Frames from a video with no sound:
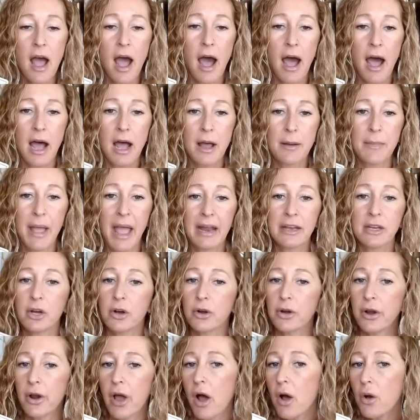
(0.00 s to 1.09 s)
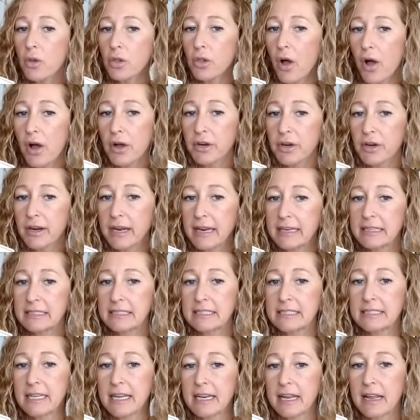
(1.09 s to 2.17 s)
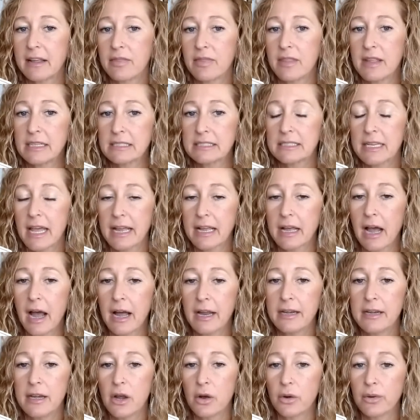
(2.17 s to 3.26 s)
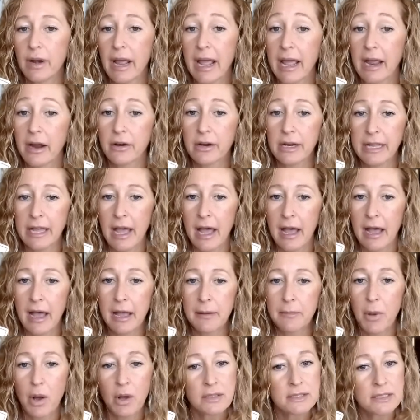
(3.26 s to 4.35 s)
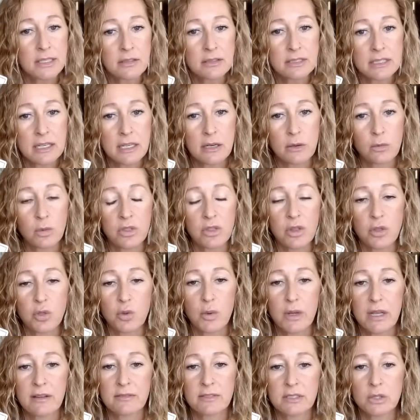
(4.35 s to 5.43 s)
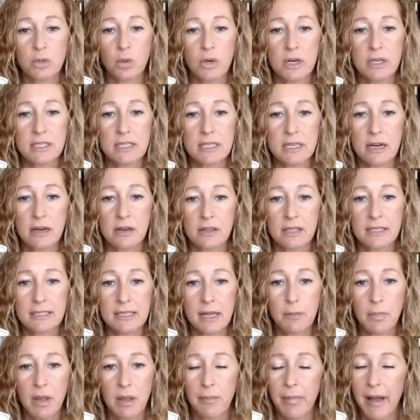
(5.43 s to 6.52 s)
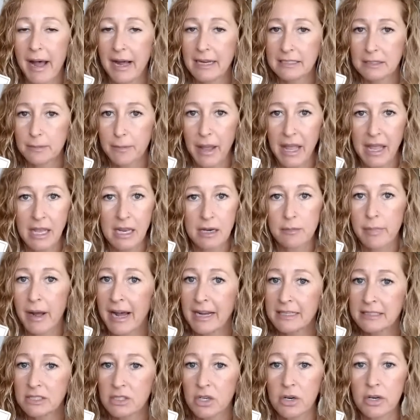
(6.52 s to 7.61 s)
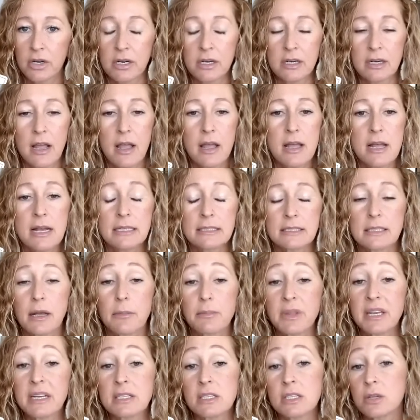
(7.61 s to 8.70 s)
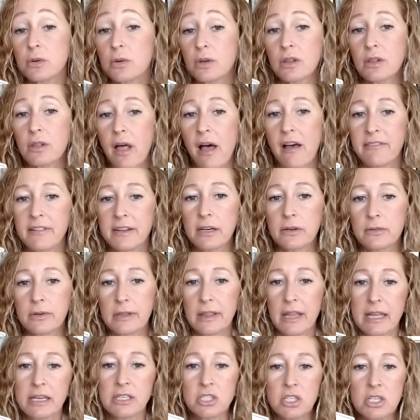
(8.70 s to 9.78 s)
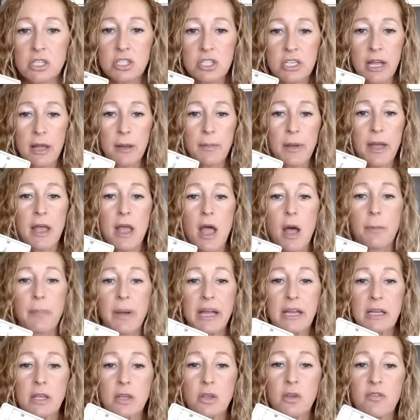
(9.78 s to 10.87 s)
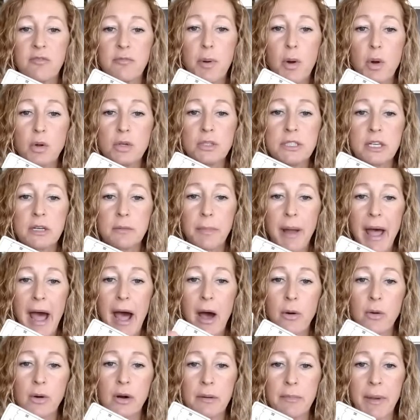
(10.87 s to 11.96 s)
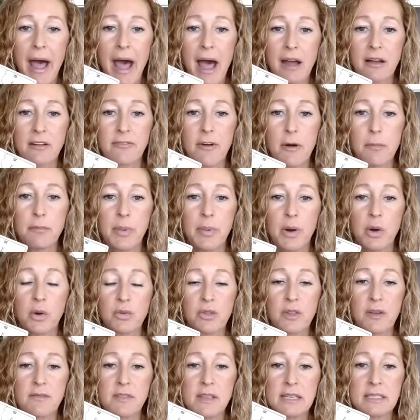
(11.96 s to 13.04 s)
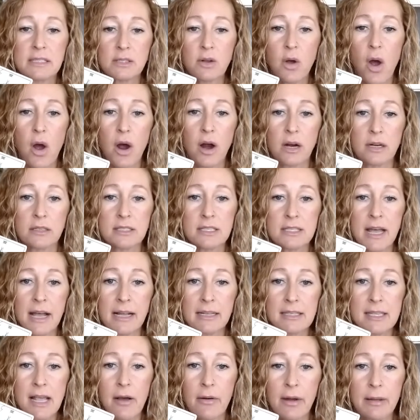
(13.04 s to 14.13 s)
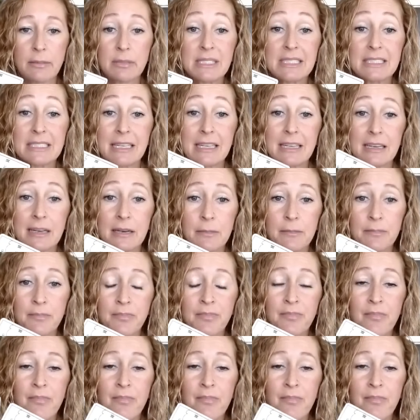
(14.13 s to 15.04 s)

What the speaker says: and you're no longer going to sit in this like unknown area. I'm also seeing with the Three of Swords here, this can be past pain, past hurt, something to do with love in a relationship, but you've pulled your power back from both of these cards. That's how I'm seeing